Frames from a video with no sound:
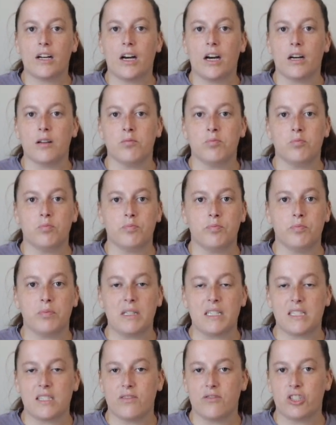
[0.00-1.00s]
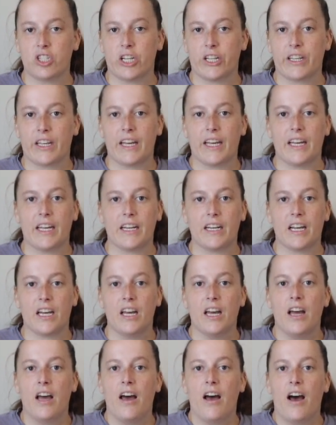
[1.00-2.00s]
a piece of chicken,
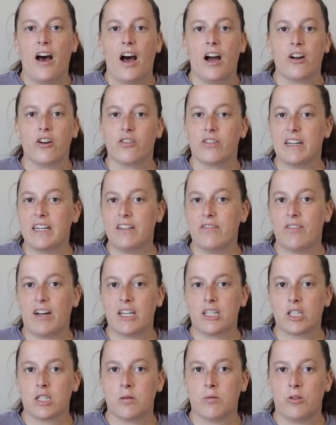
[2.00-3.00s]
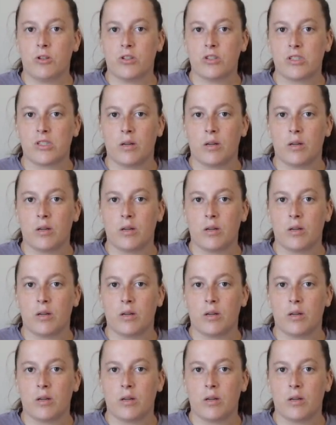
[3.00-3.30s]
a green vegetable.